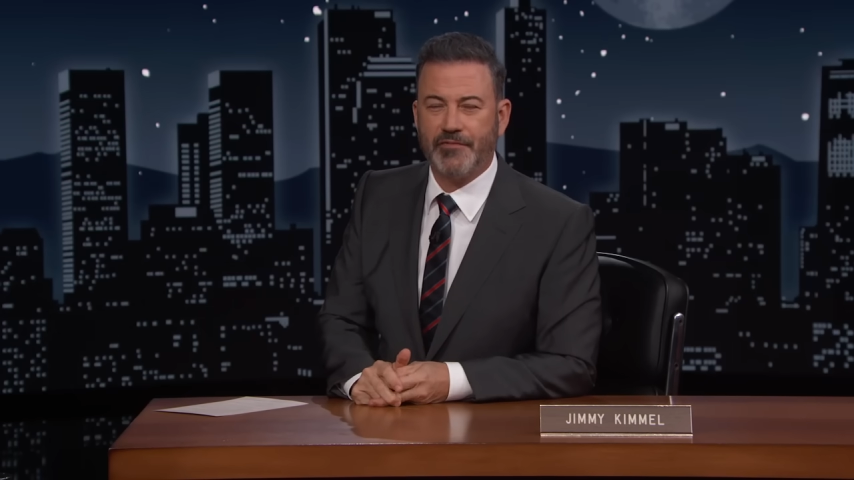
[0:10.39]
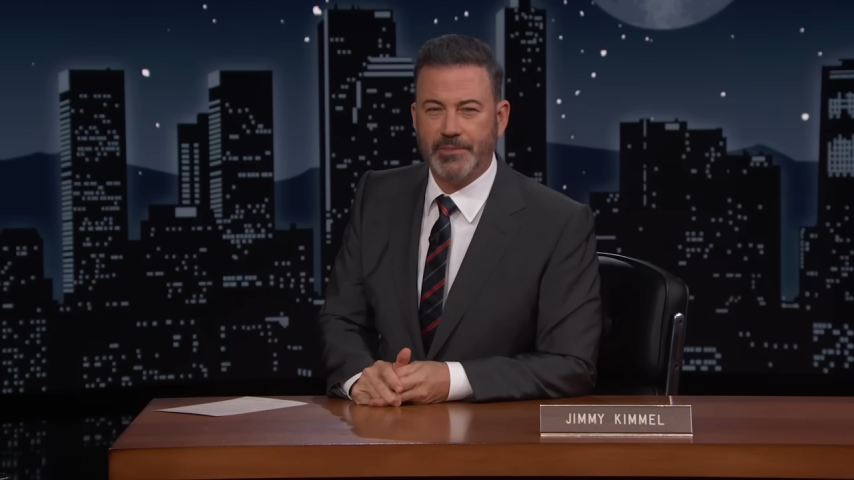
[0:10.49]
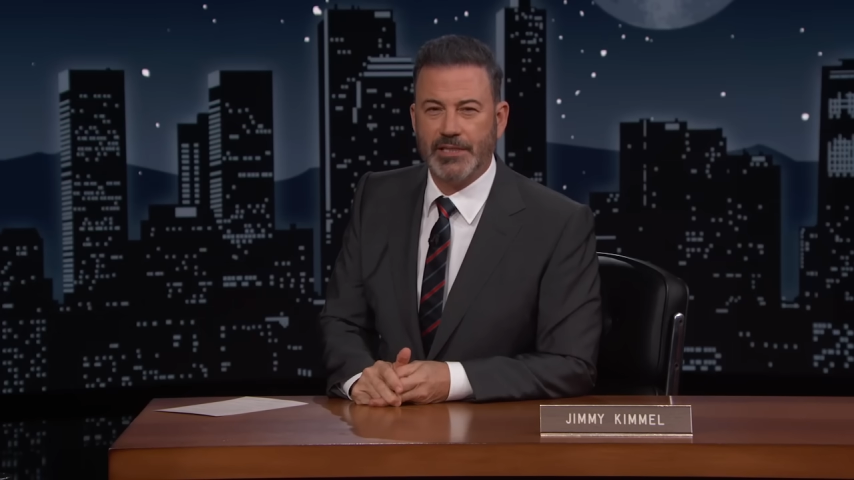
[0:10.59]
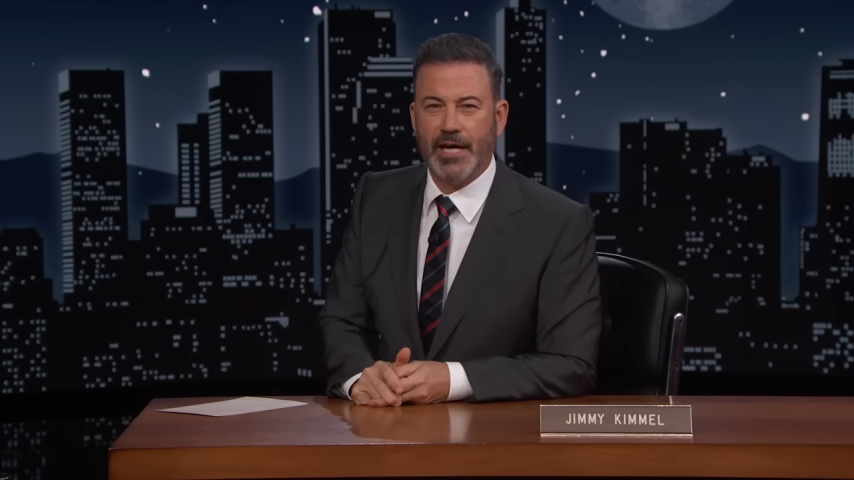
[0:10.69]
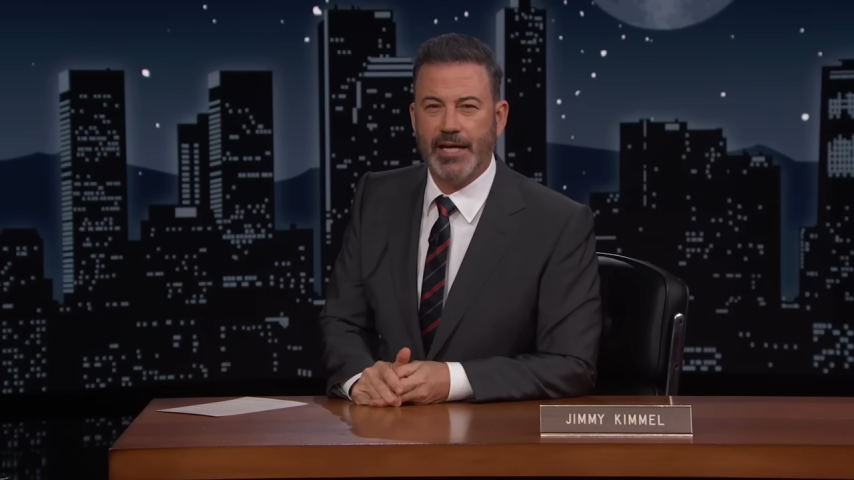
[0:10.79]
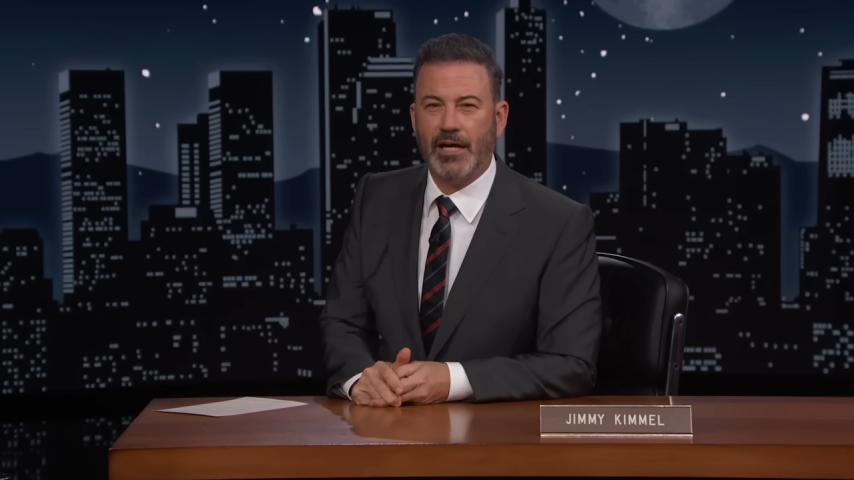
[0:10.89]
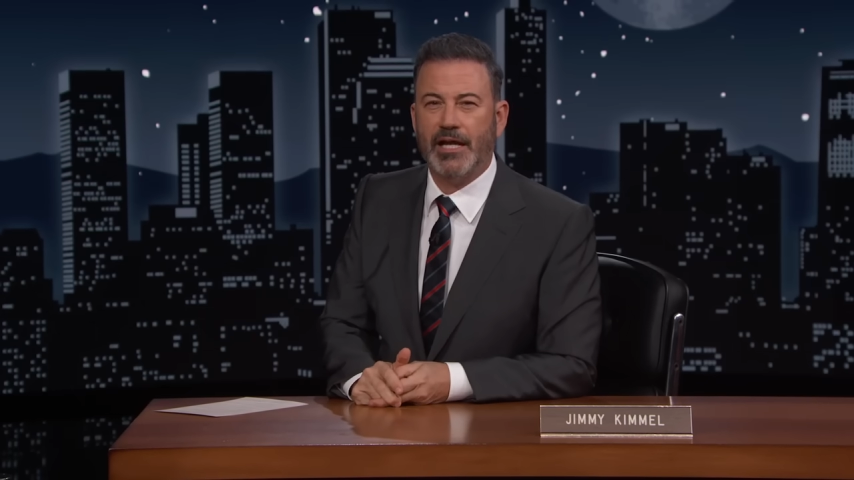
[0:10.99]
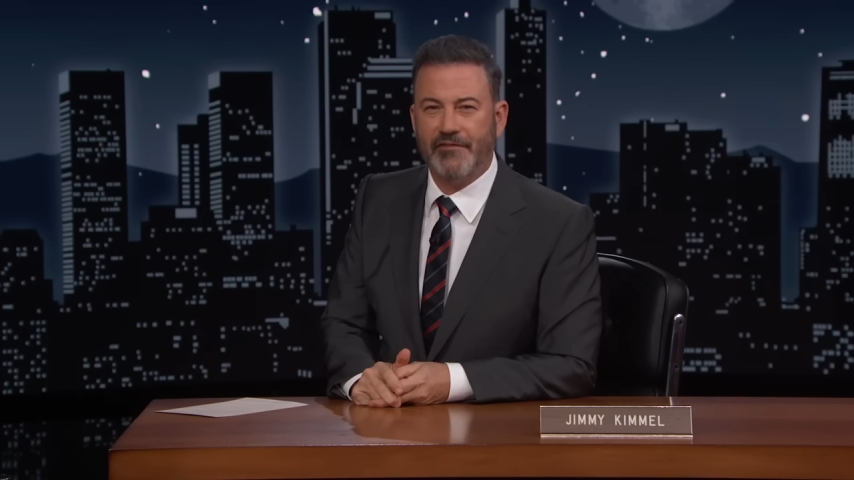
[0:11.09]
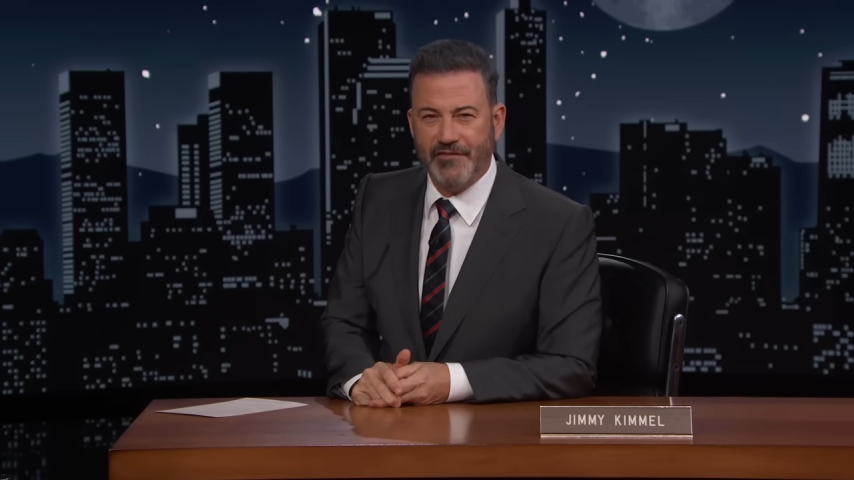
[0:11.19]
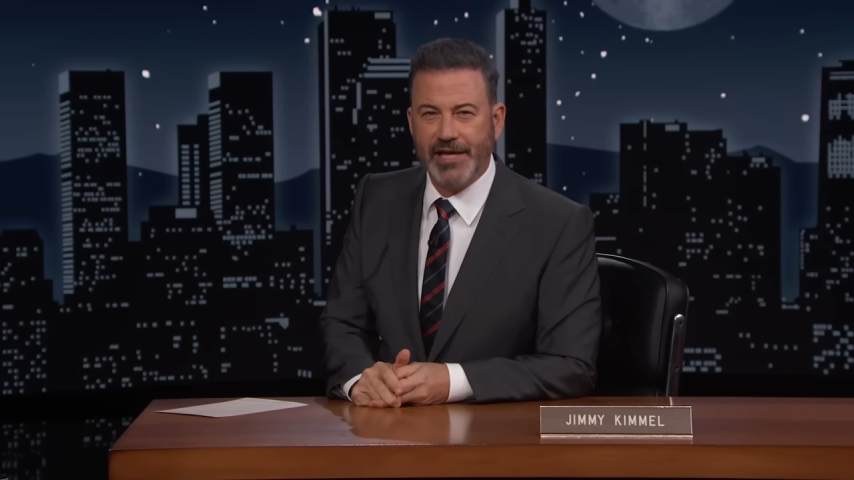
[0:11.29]
from tonight on
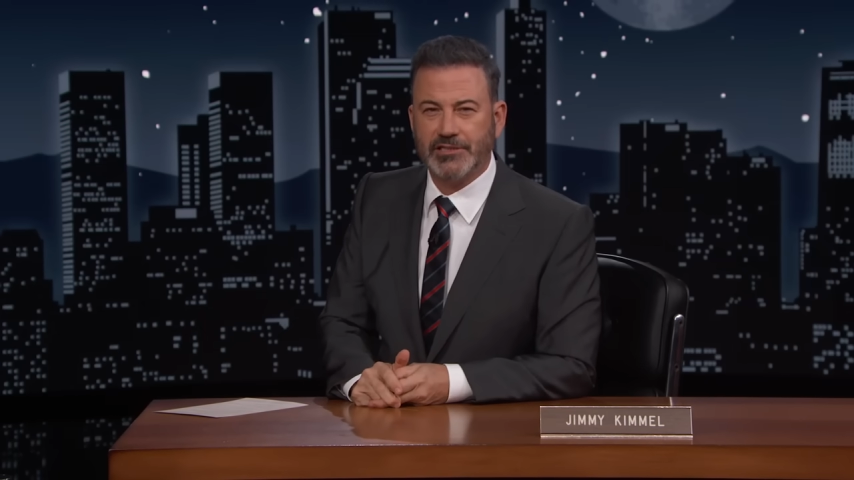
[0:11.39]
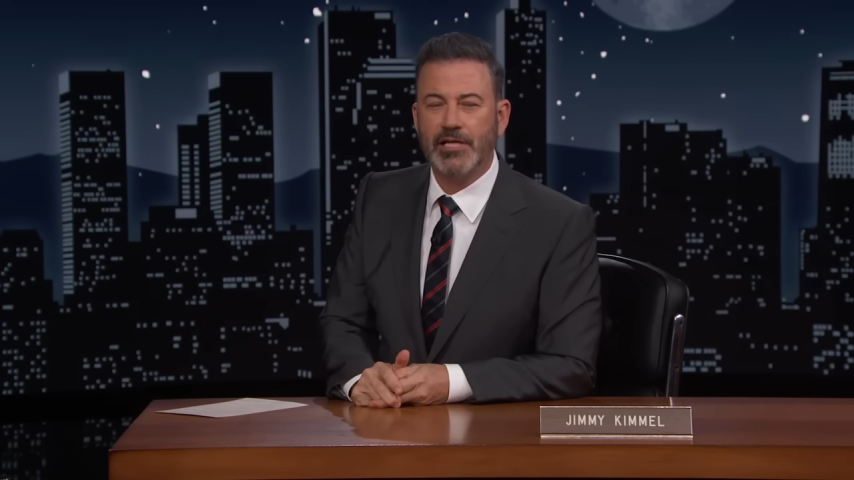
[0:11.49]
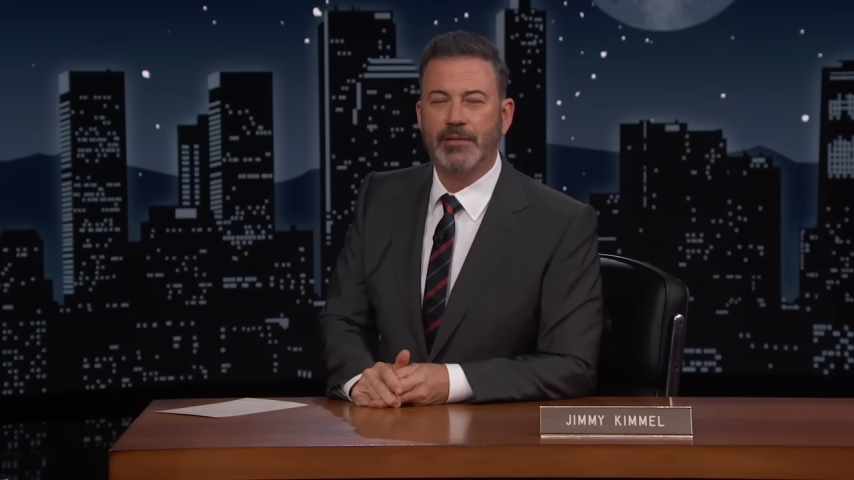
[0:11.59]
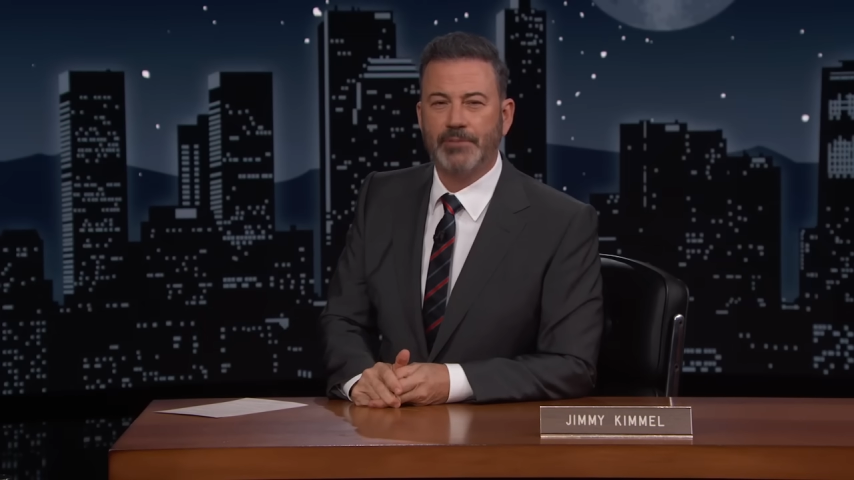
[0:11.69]
FX.